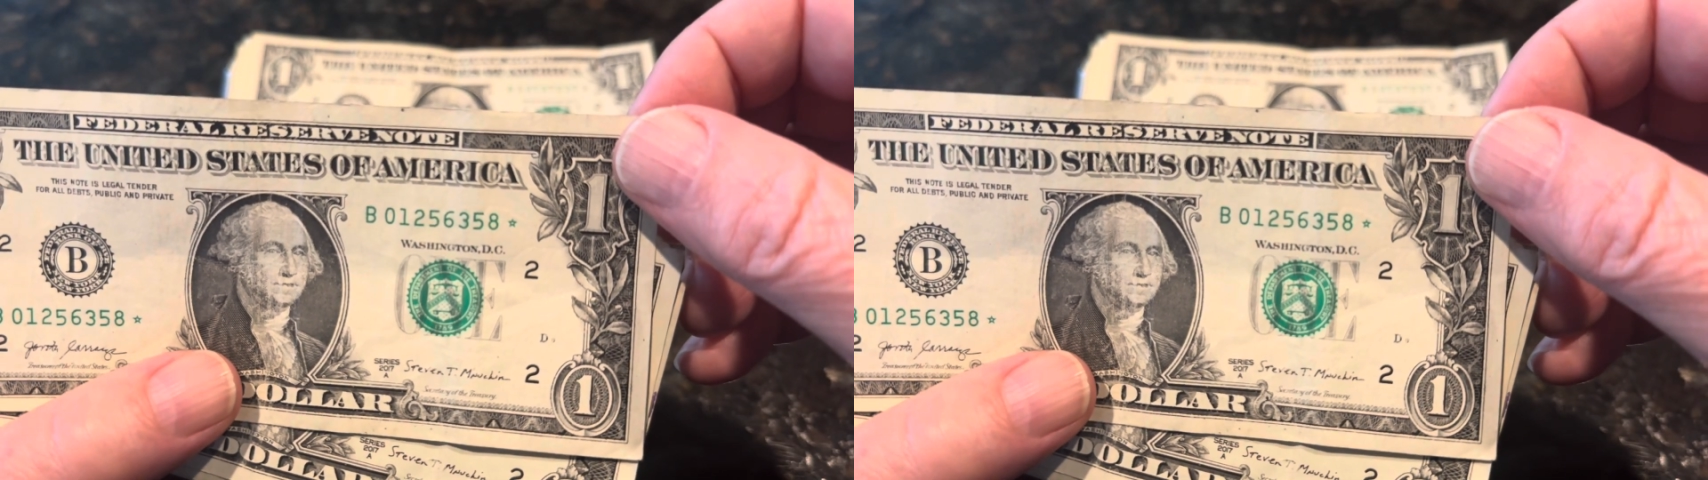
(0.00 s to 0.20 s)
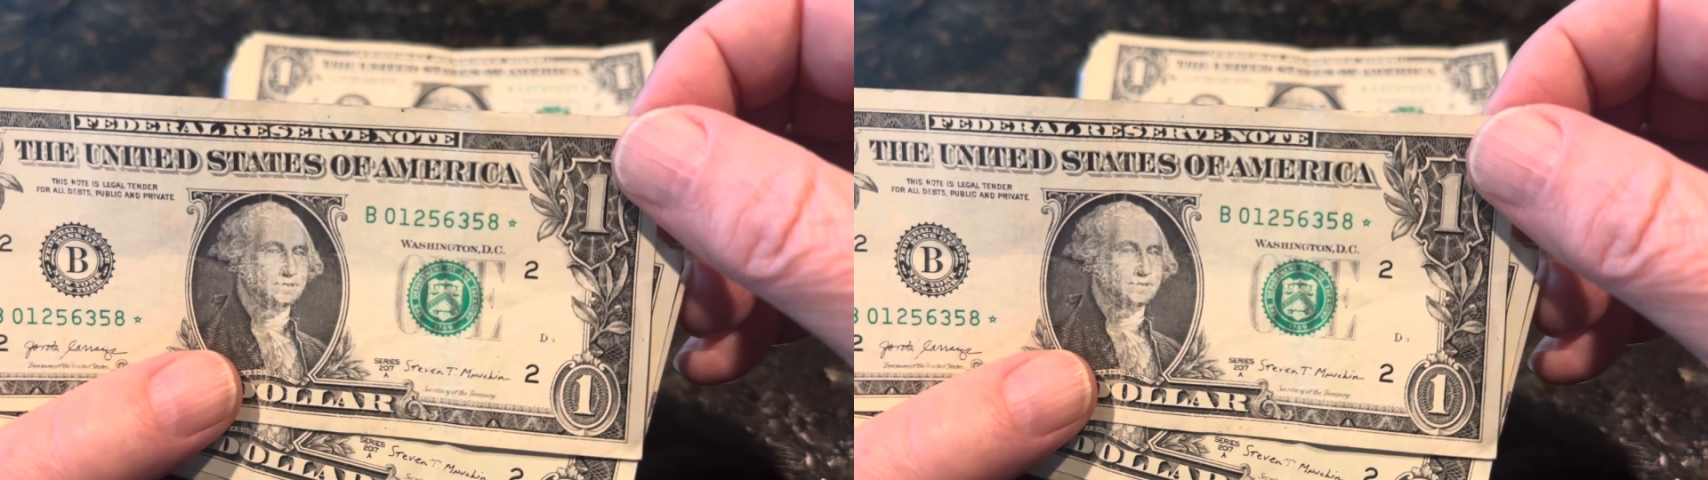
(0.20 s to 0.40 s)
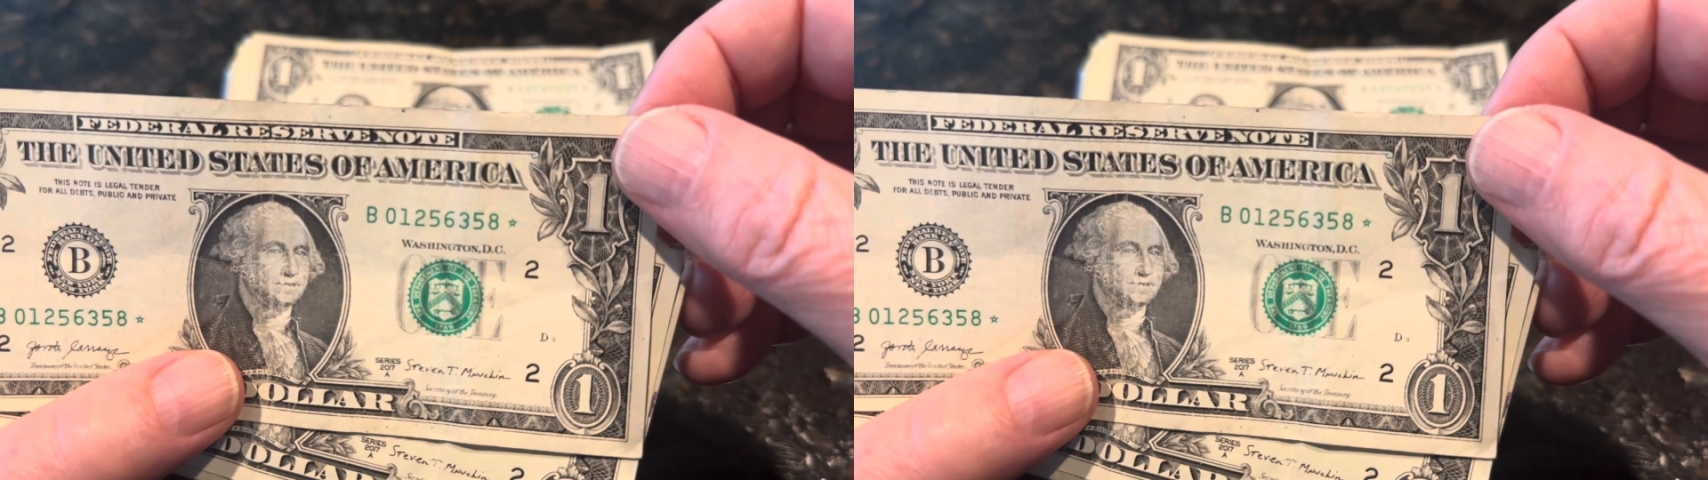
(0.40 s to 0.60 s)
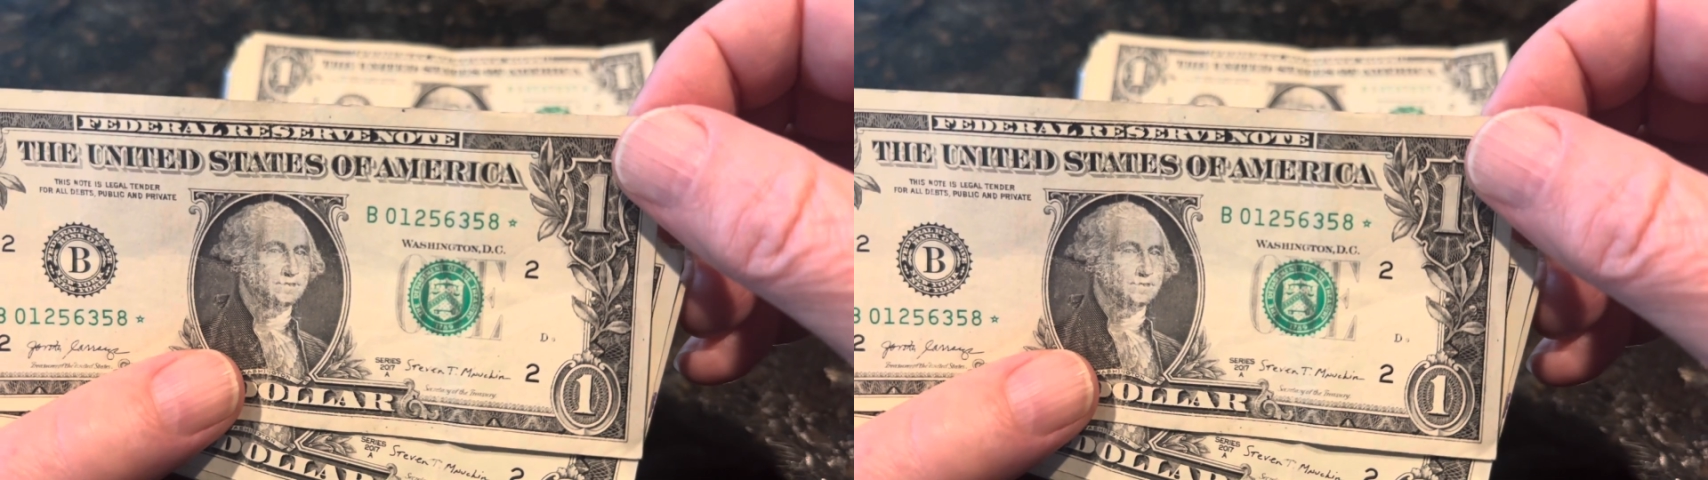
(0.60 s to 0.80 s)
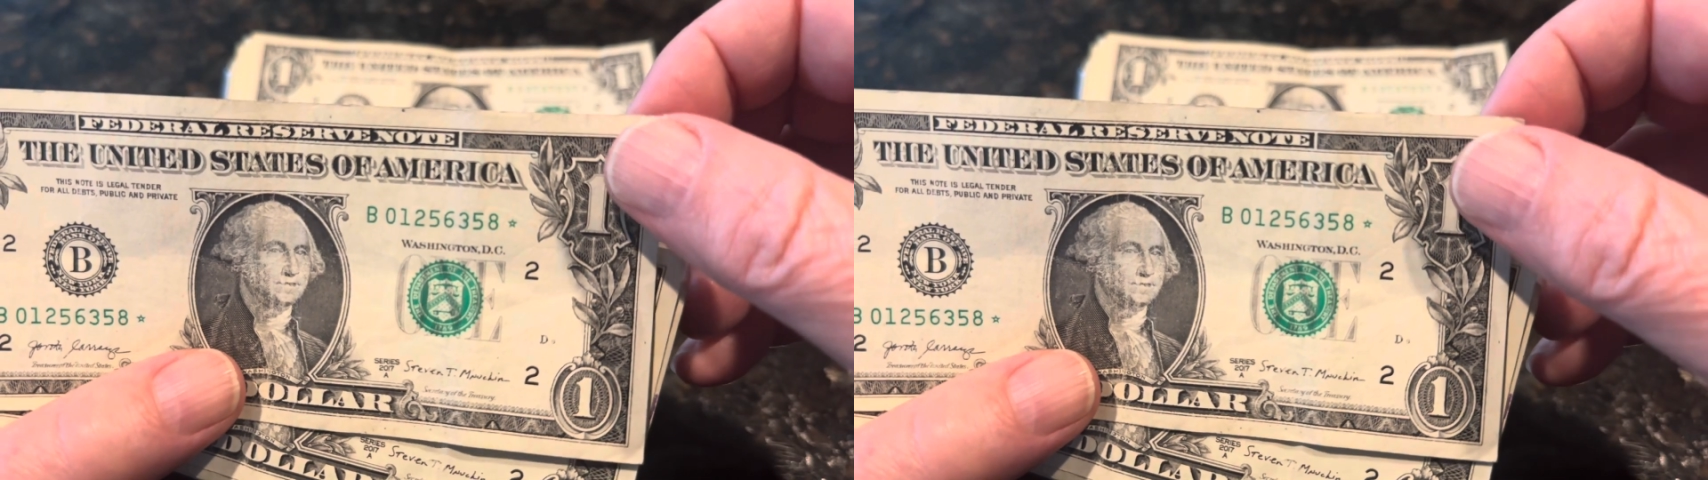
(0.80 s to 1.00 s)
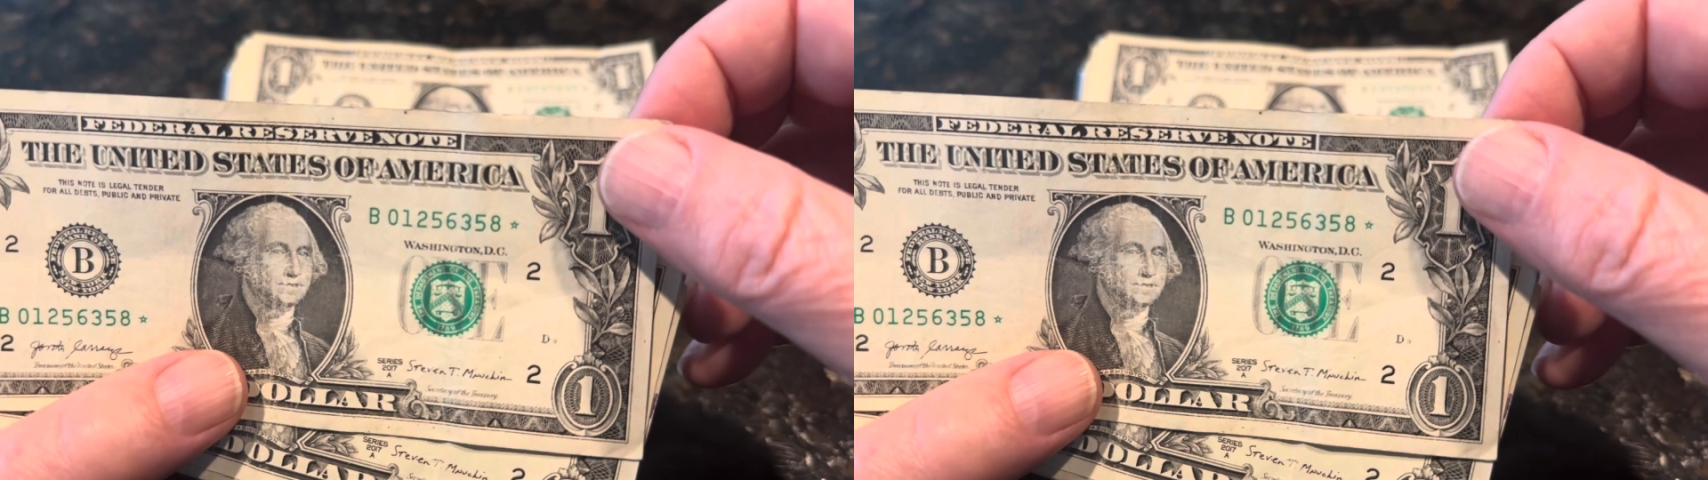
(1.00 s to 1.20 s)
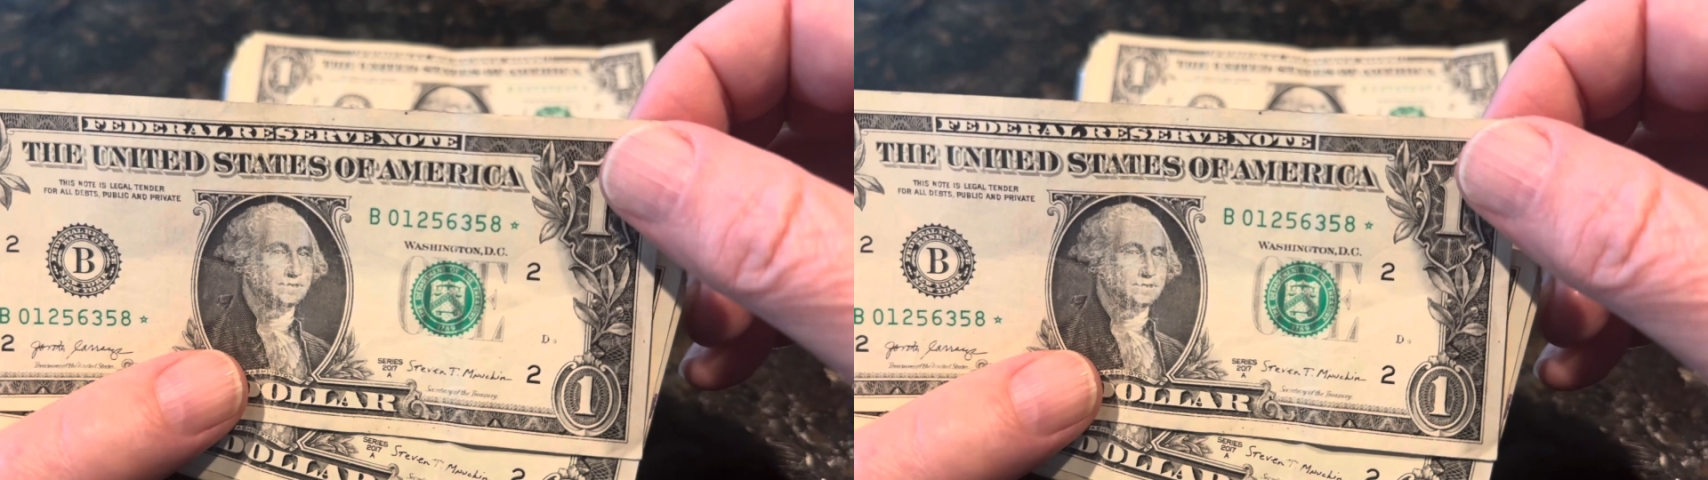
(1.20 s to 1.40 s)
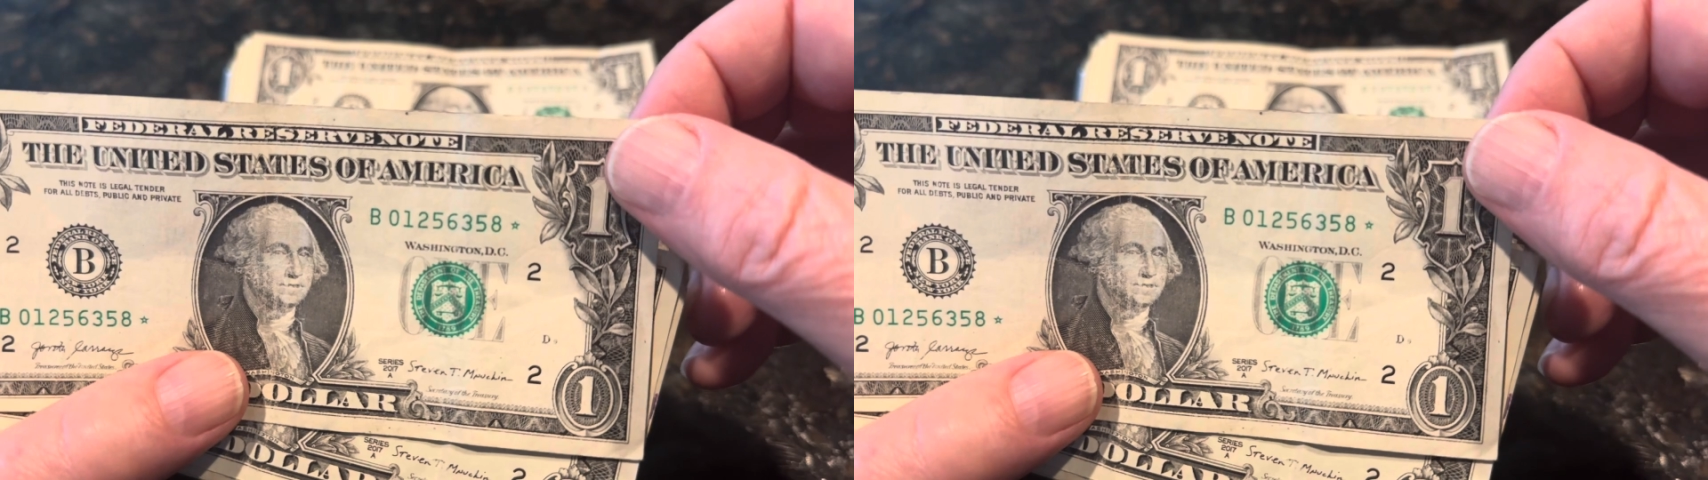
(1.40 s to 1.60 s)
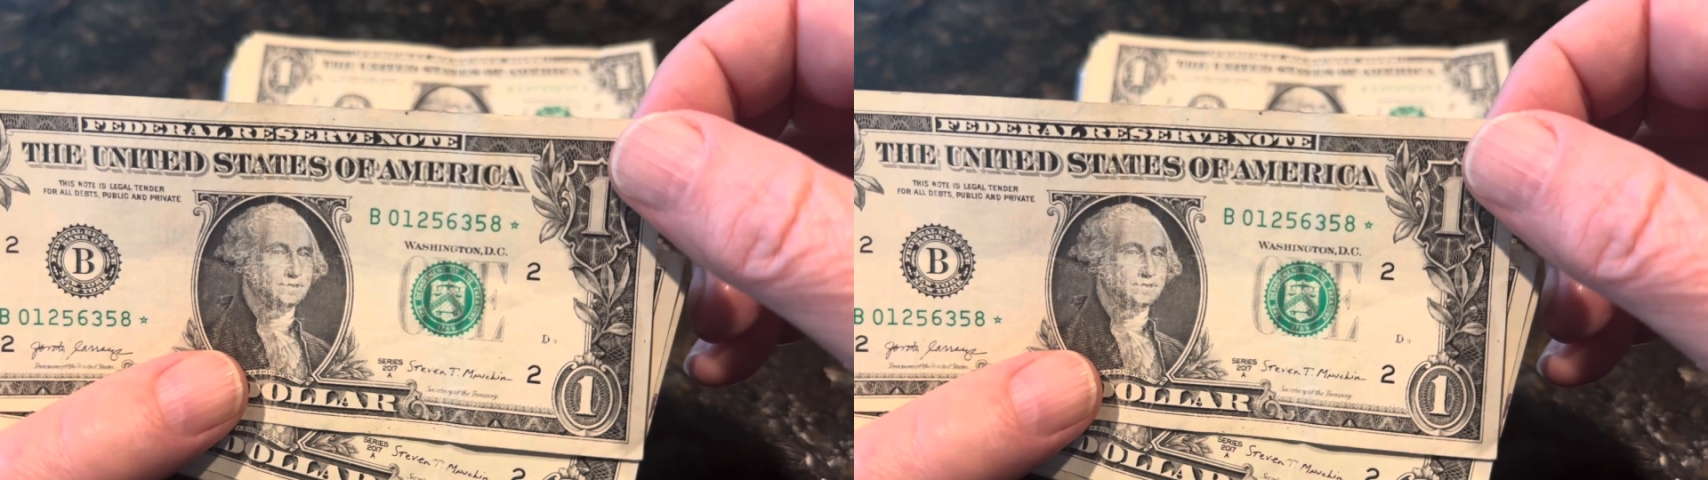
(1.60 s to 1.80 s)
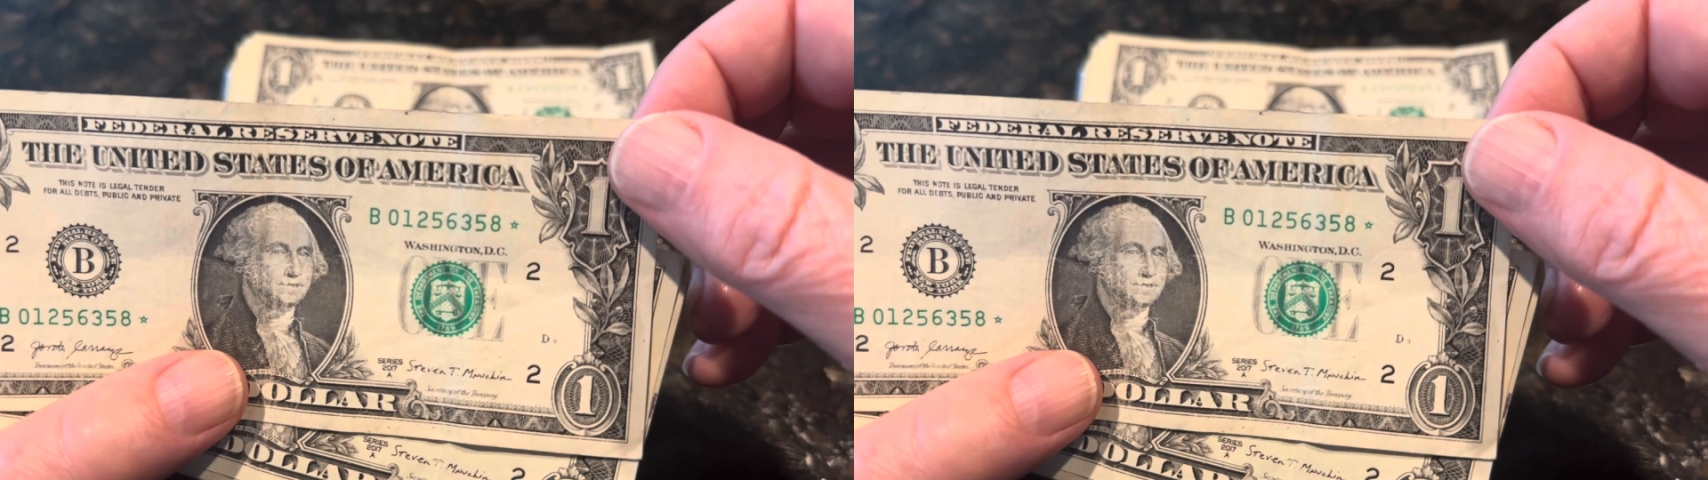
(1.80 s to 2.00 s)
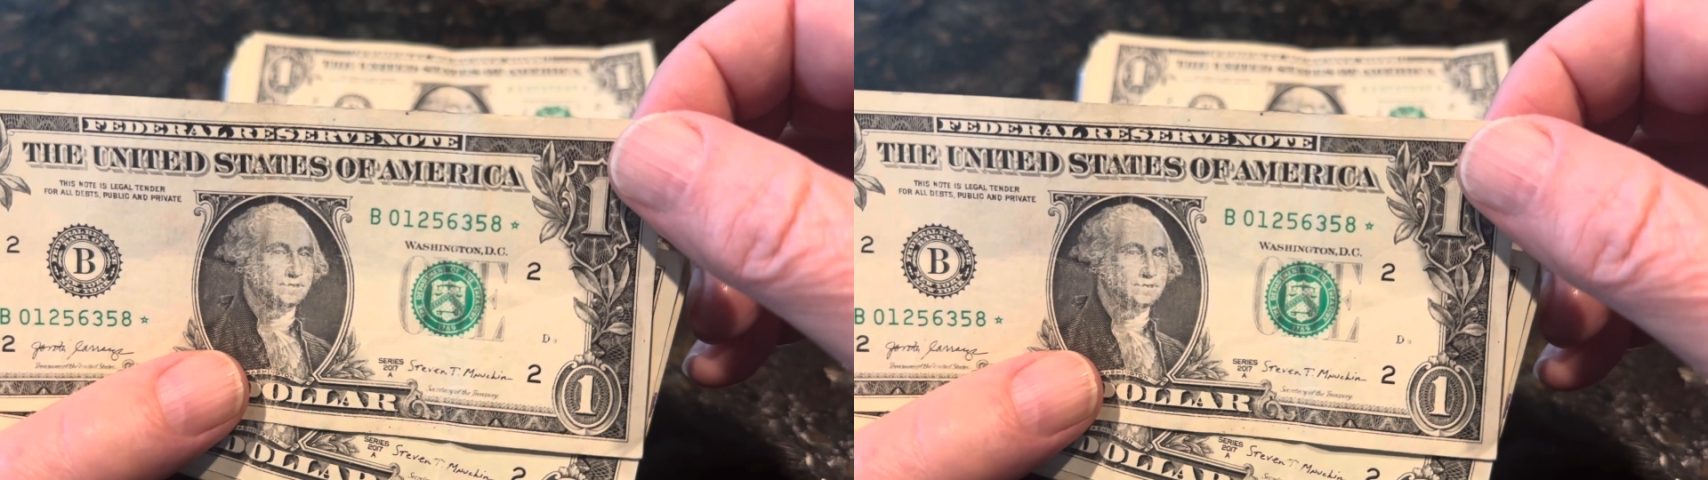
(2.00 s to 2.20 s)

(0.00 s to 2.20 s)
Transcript: 0125,